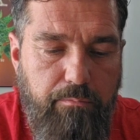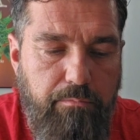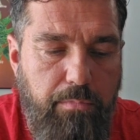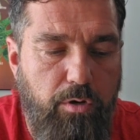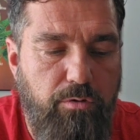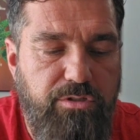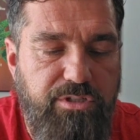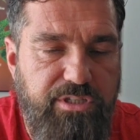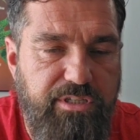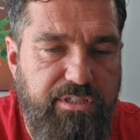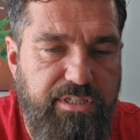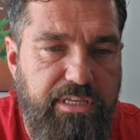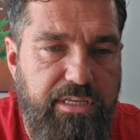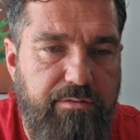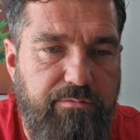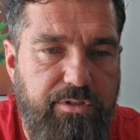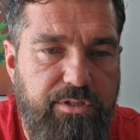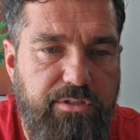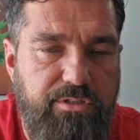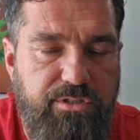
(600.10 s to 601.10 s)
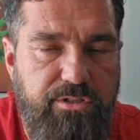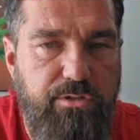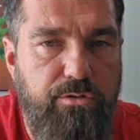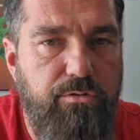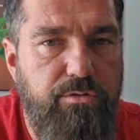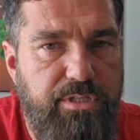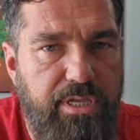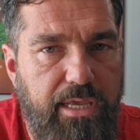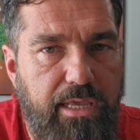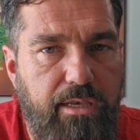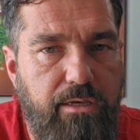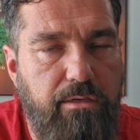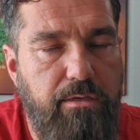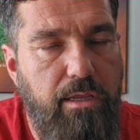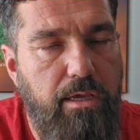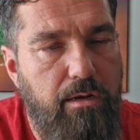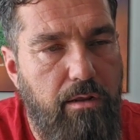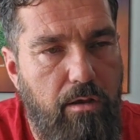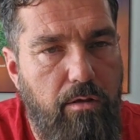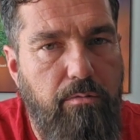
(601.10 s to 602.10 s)
to do for maybe the past few days.
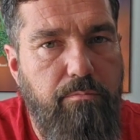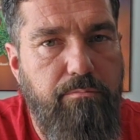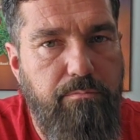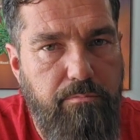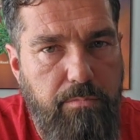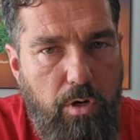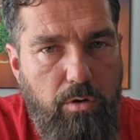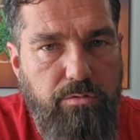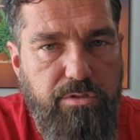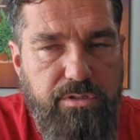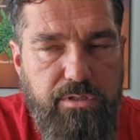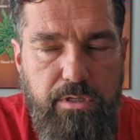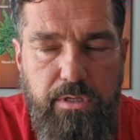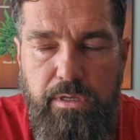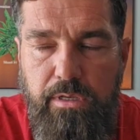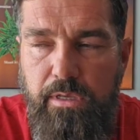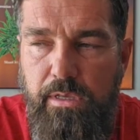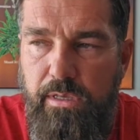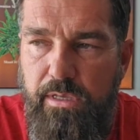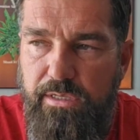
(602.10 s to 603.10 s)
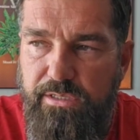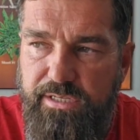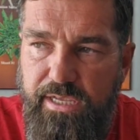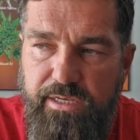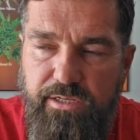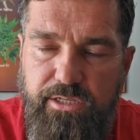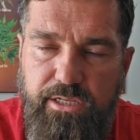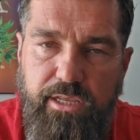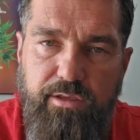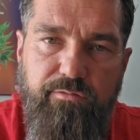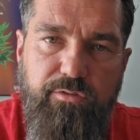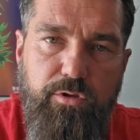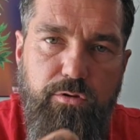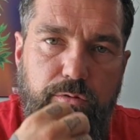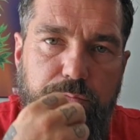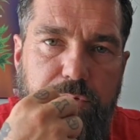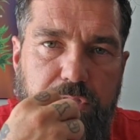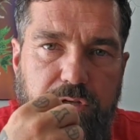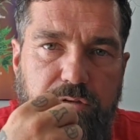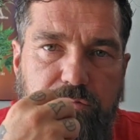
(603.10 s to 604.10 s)
I will say
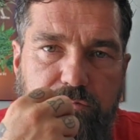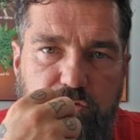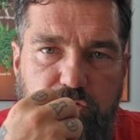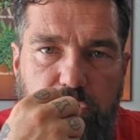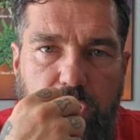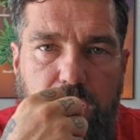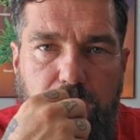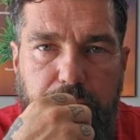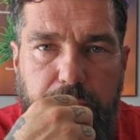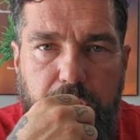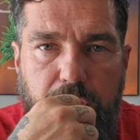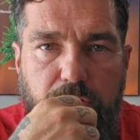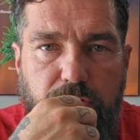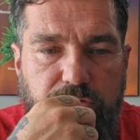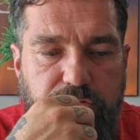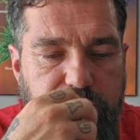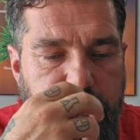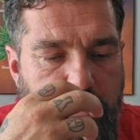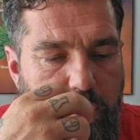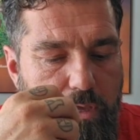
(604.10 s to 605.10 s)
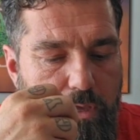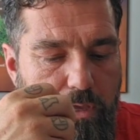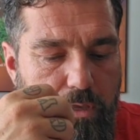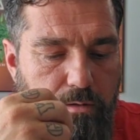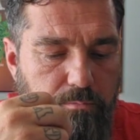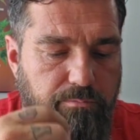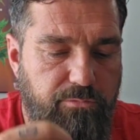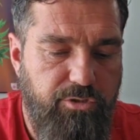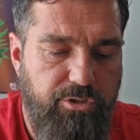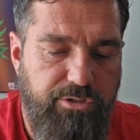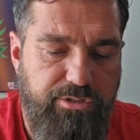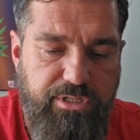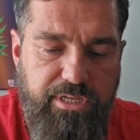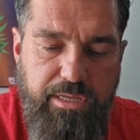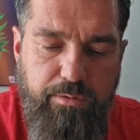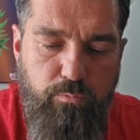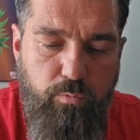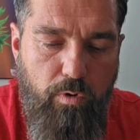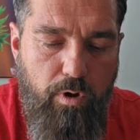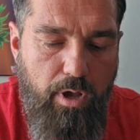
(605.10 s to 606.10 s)
this: keep water handy. Most
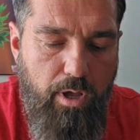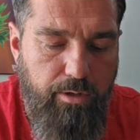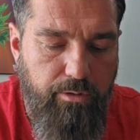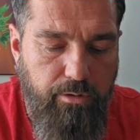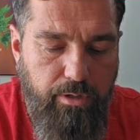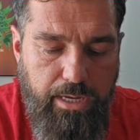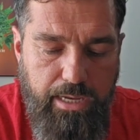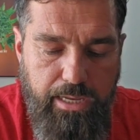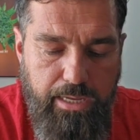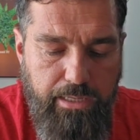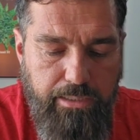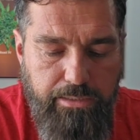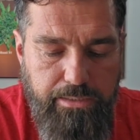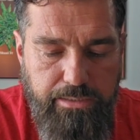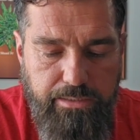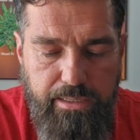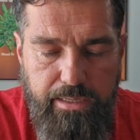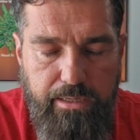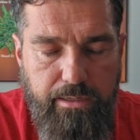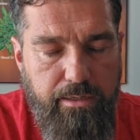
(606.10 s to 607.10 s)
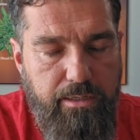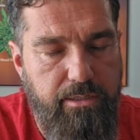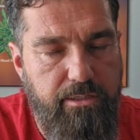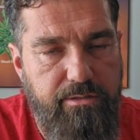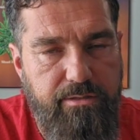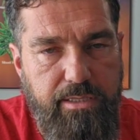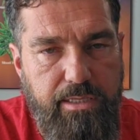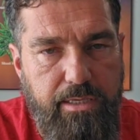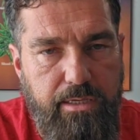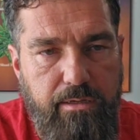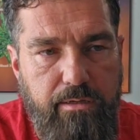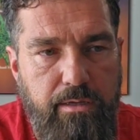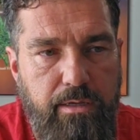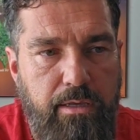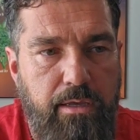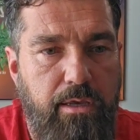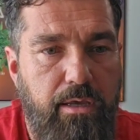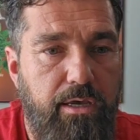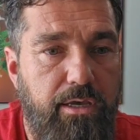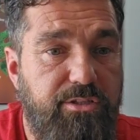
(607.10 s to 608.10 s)
sativas do tend, not all, most
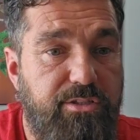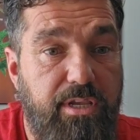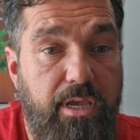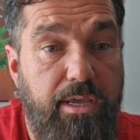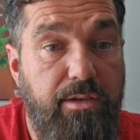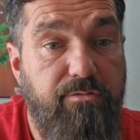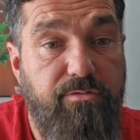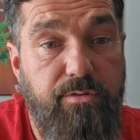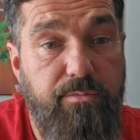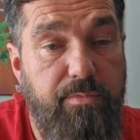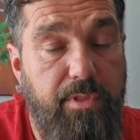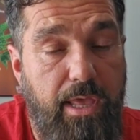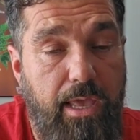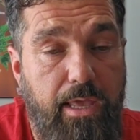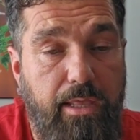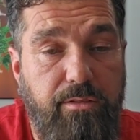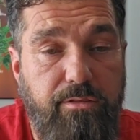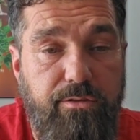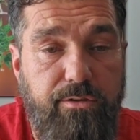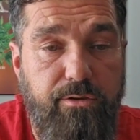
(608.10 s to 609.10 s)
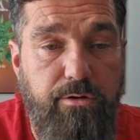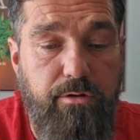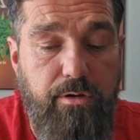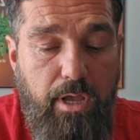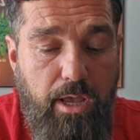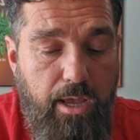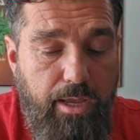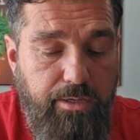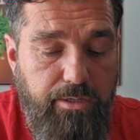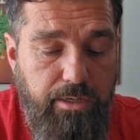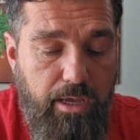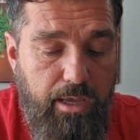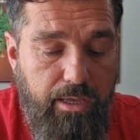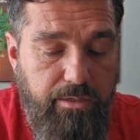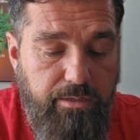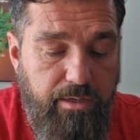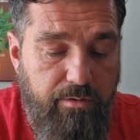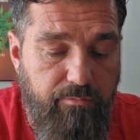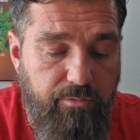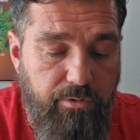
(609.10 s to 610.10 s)
tend to give you a bit of dry
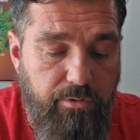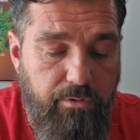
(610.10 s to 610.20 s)
mouth.